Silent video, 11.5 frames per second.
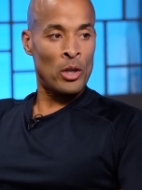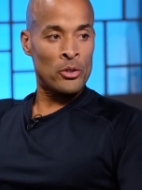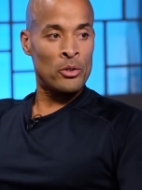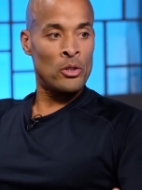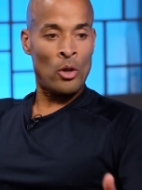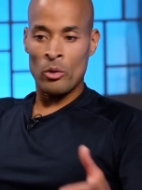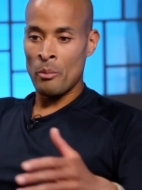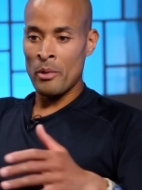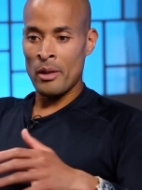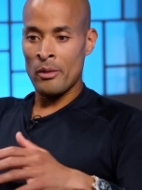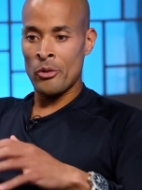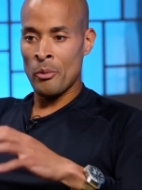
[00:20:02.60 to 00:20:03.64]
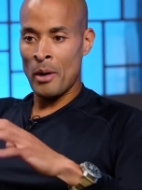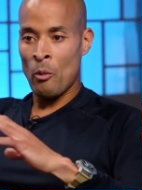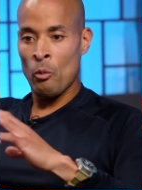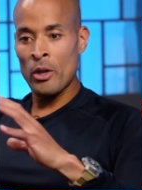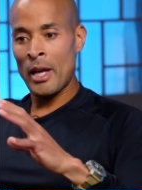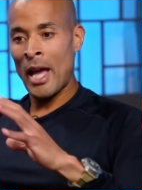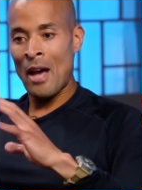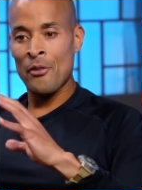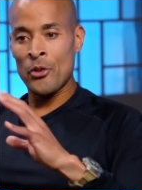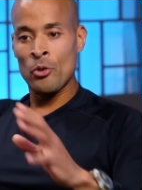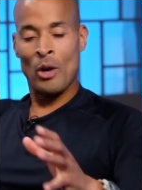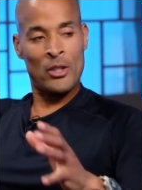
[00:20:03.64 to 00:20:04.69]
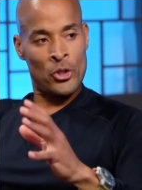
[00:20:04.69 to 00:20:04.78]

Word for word: want to, you know, no matter what avenue I